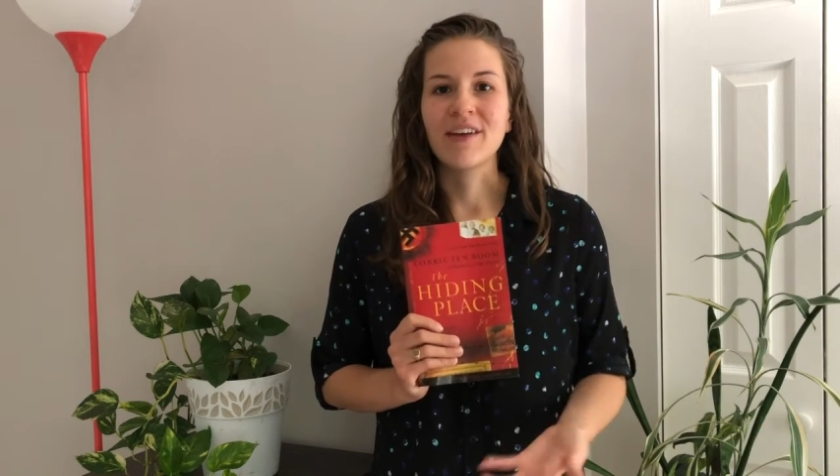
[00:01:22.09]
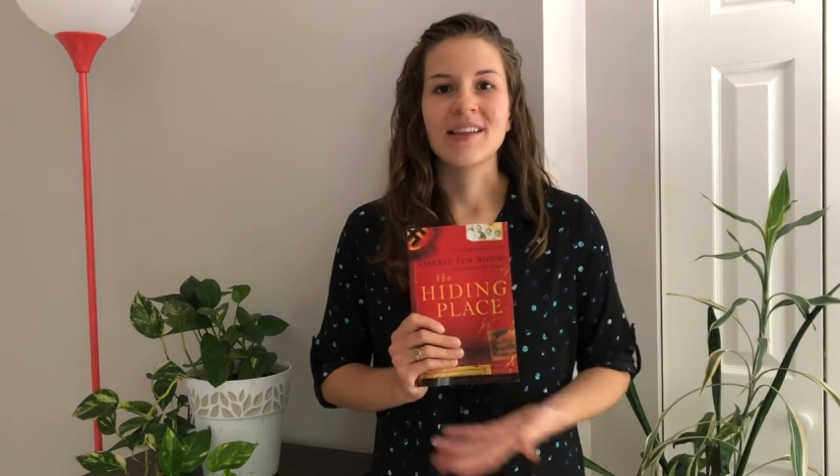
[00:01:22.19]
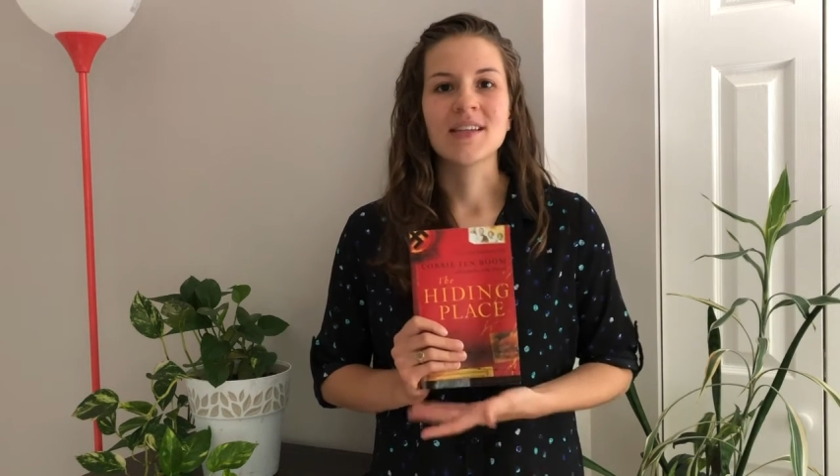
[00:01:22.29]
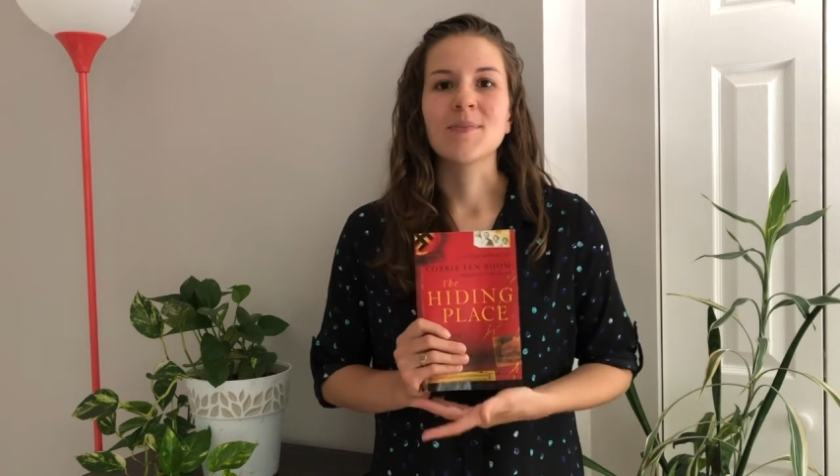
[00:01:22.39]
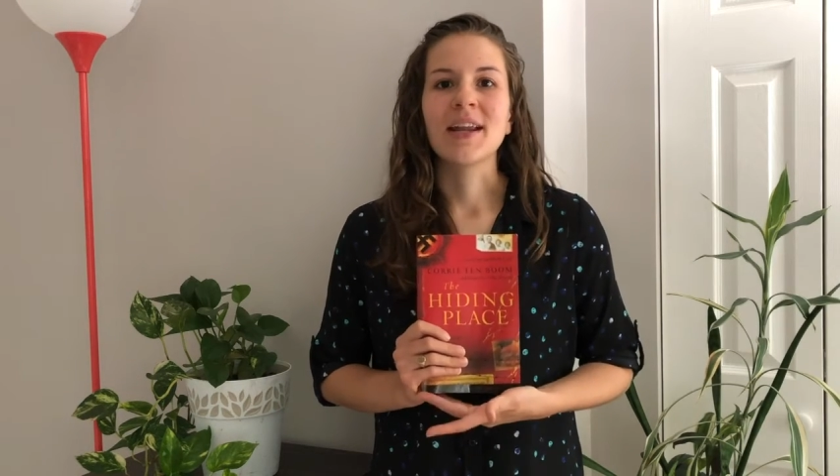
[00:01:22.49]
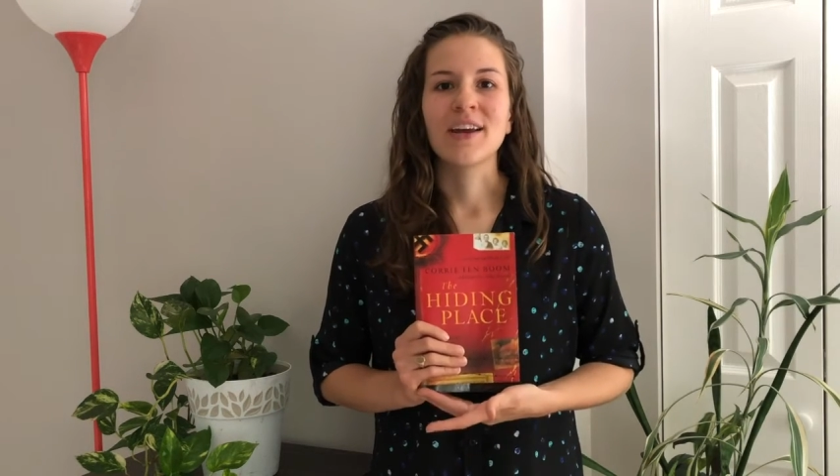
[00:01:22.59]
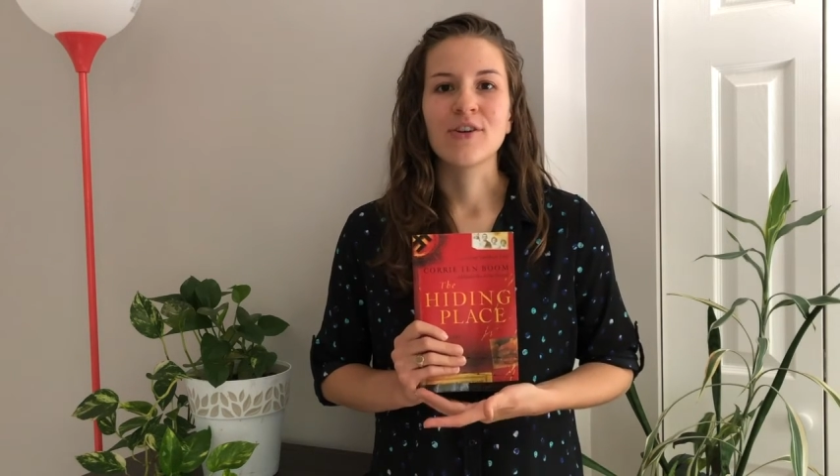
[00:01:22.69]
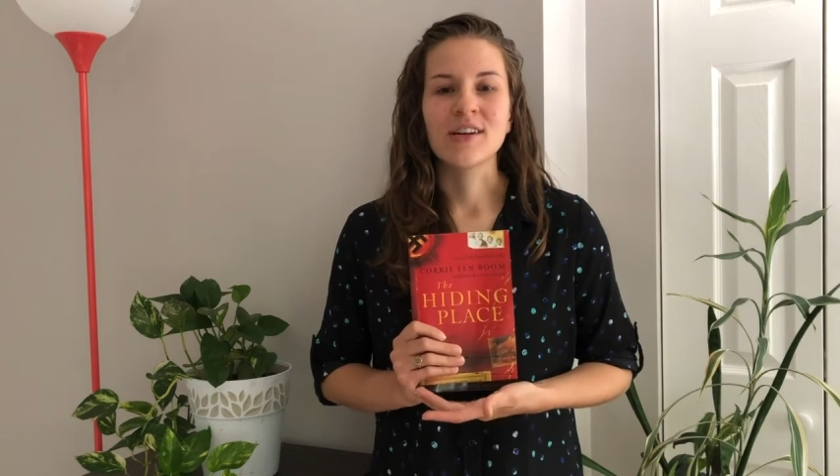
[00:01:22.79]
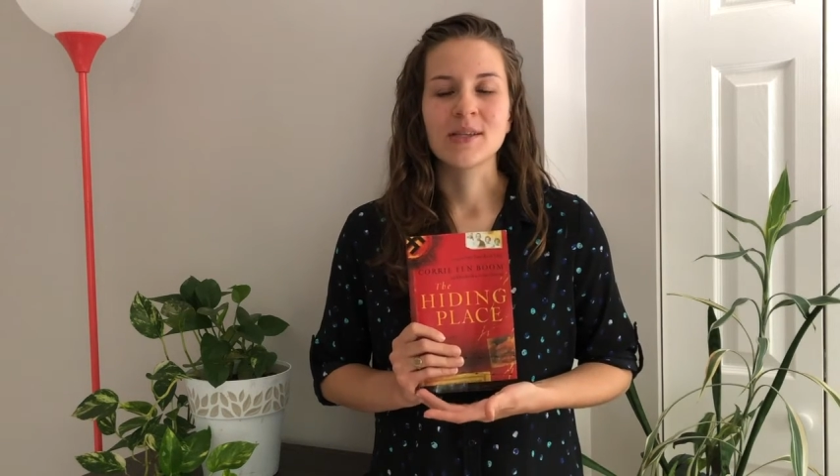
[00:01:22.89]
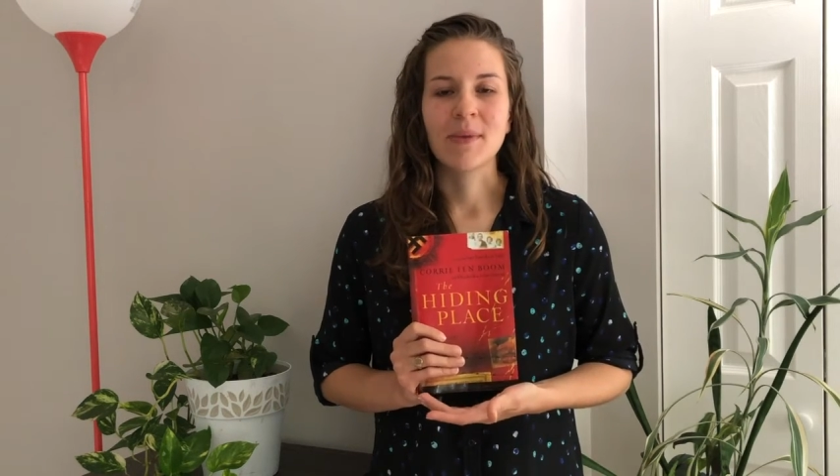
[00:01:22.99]
faith has been
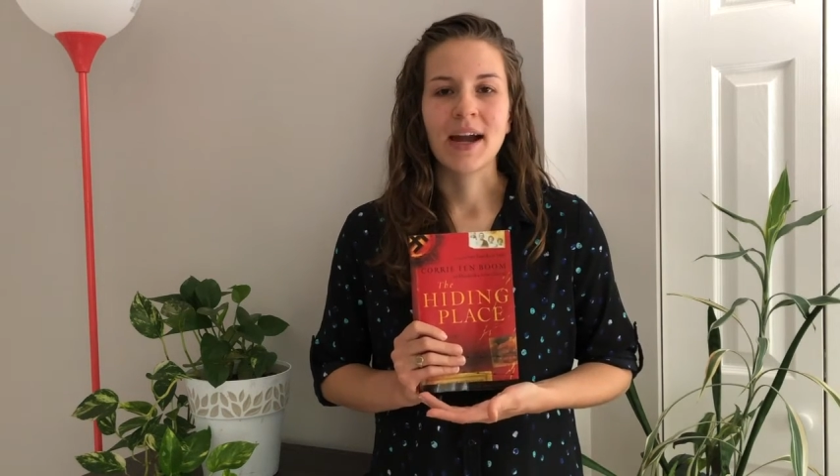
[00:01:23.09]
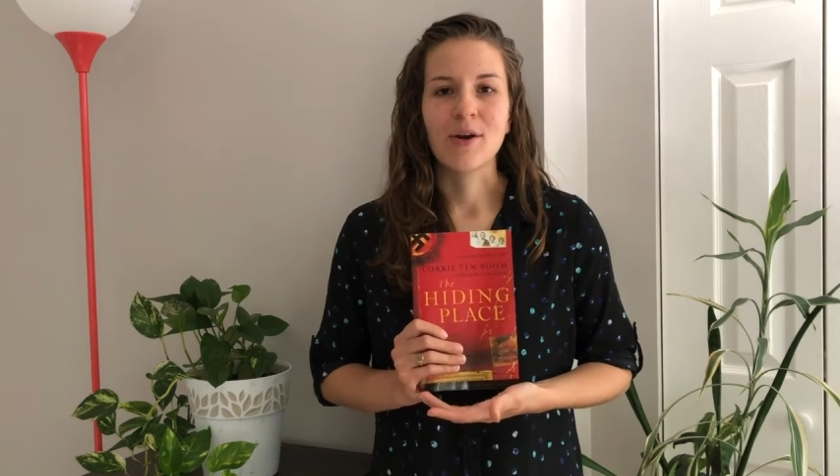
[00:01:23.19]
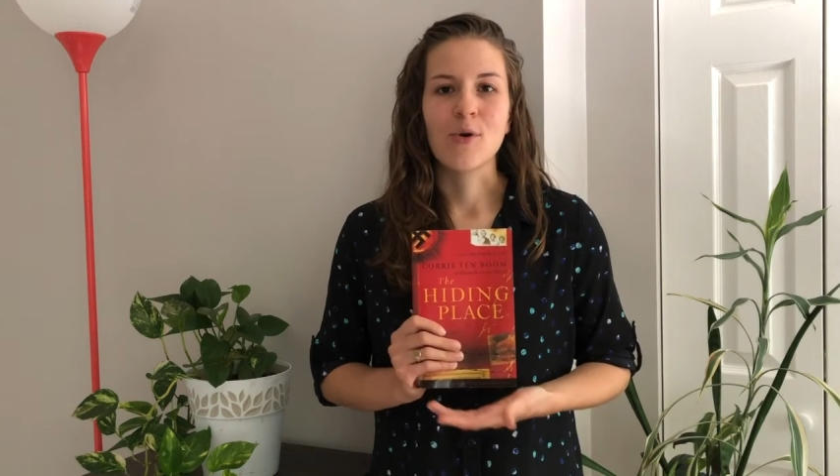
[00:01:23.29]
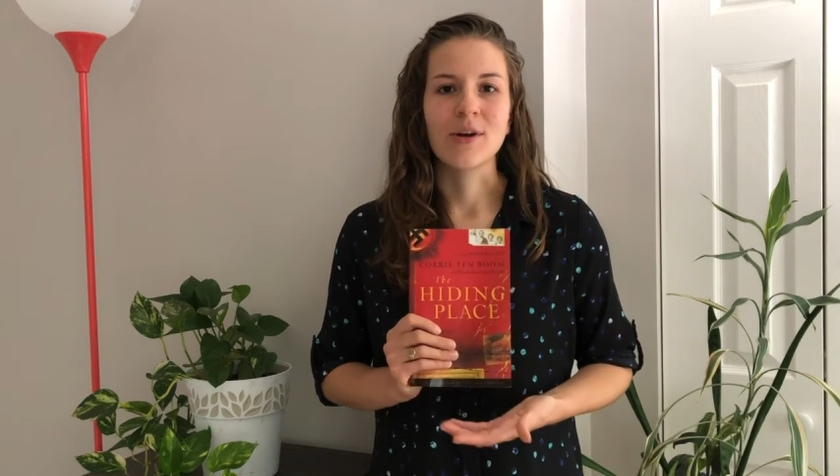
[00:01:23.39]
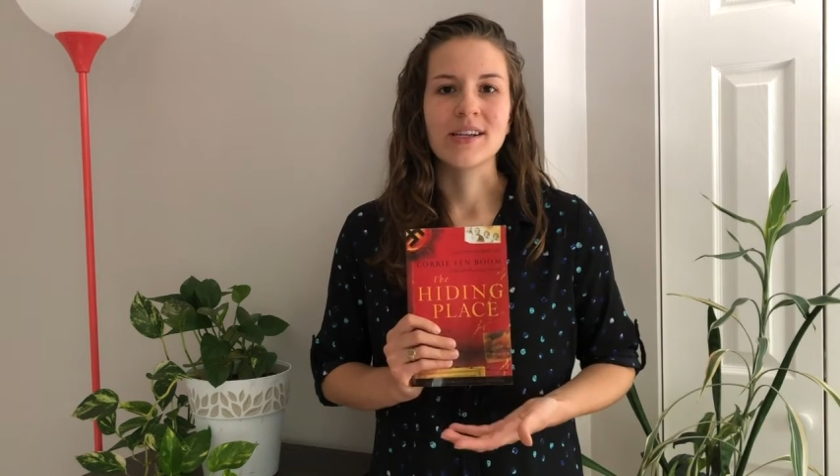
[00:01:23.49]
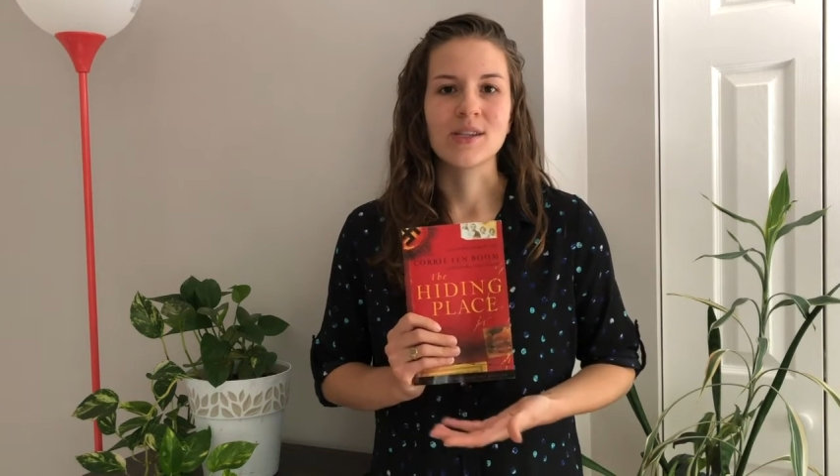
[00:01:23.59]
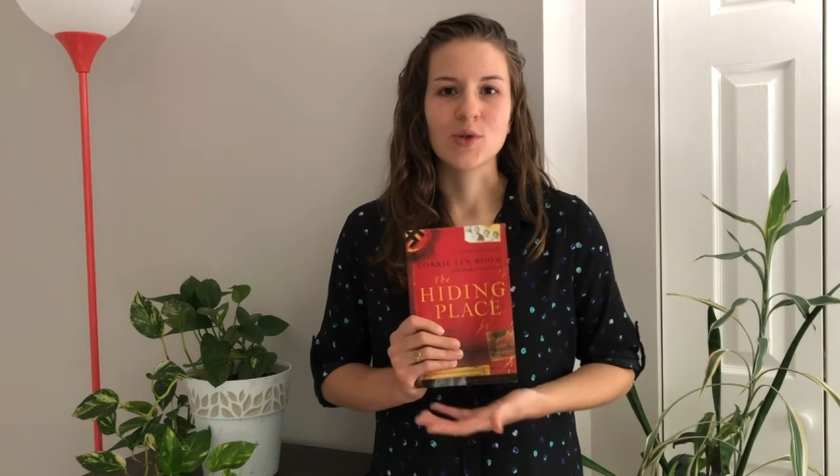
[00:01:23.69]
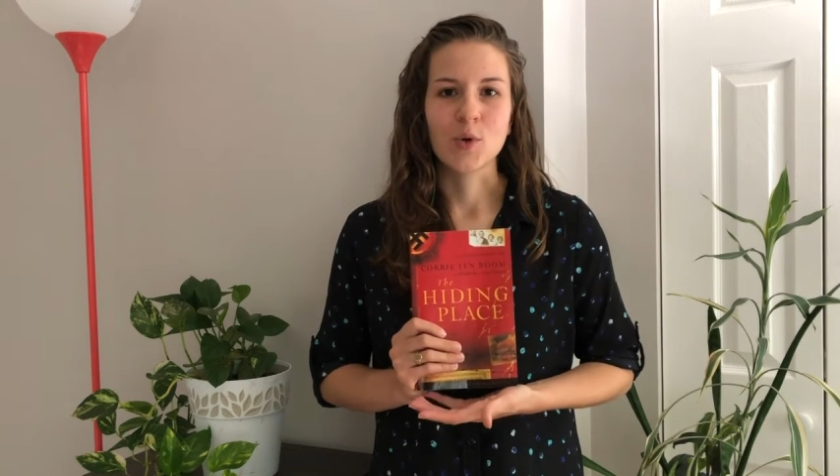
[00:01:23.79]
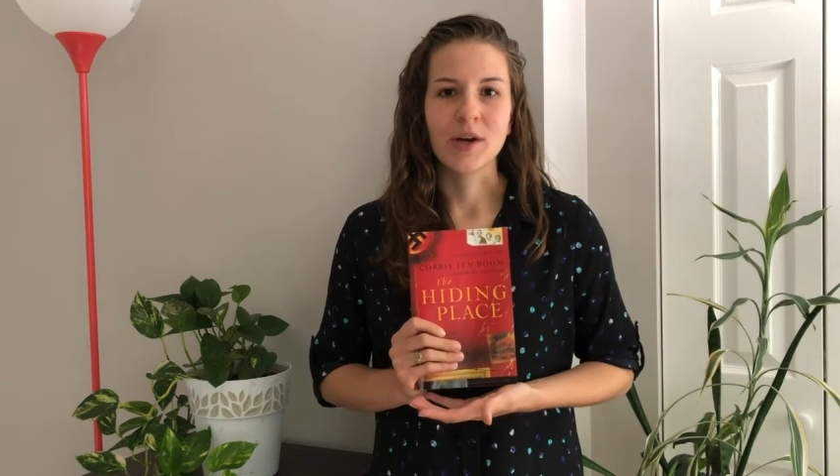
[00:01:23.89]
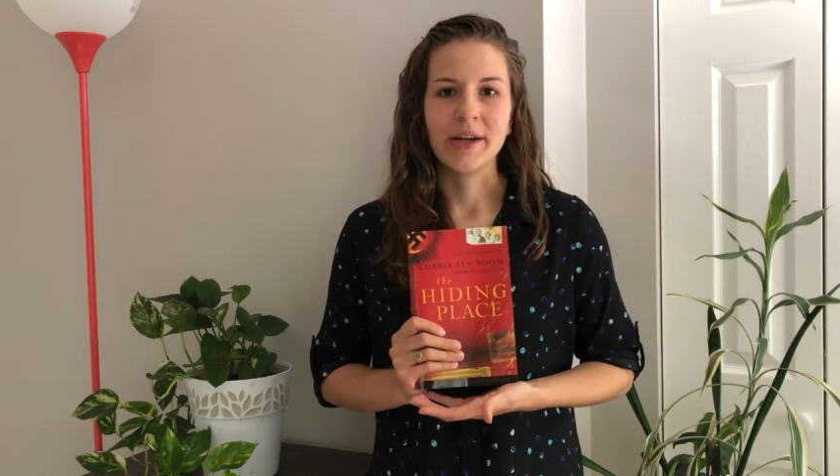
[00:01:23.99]
increased by Corrie's
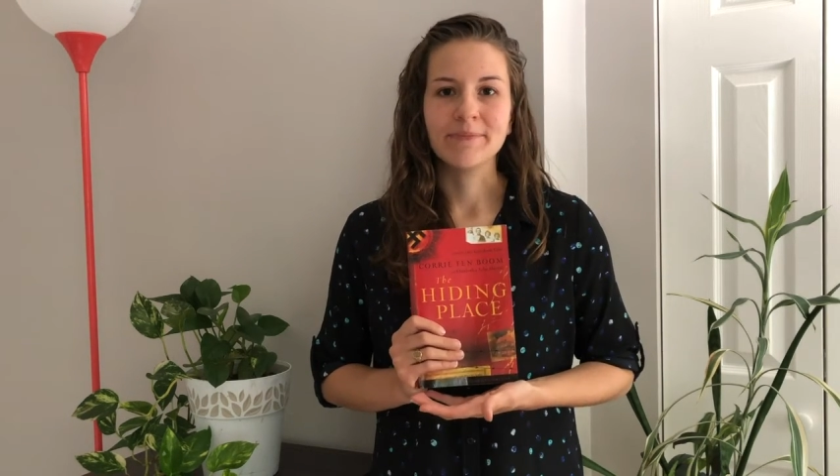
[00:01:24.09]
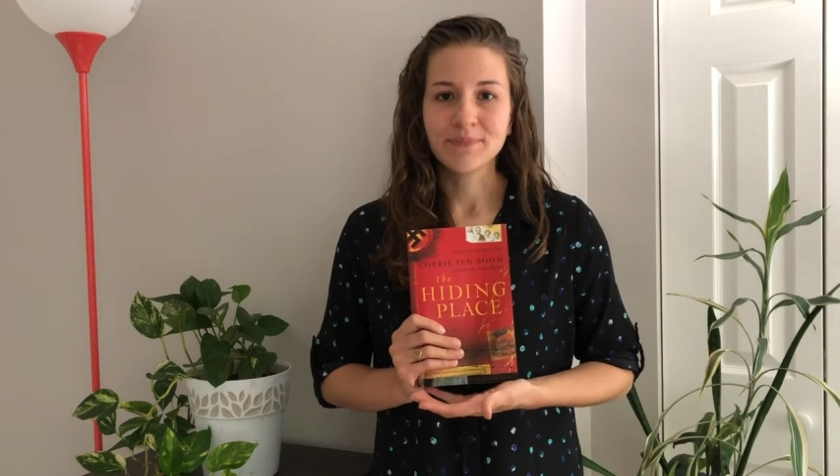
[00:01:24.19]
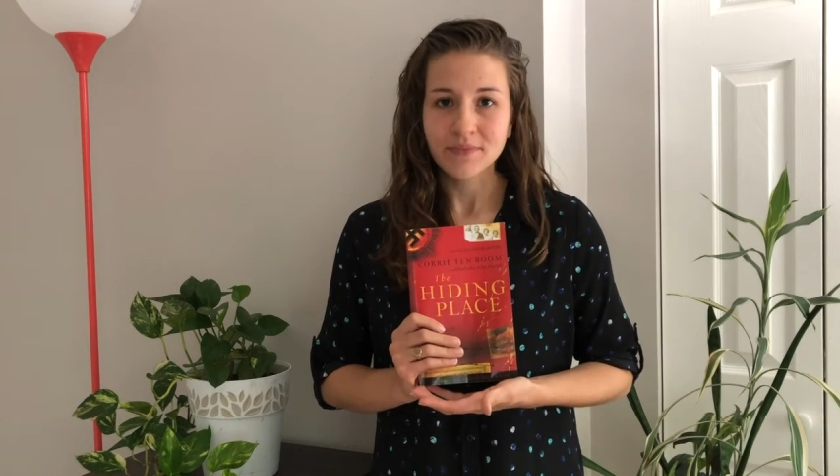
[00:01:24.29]
story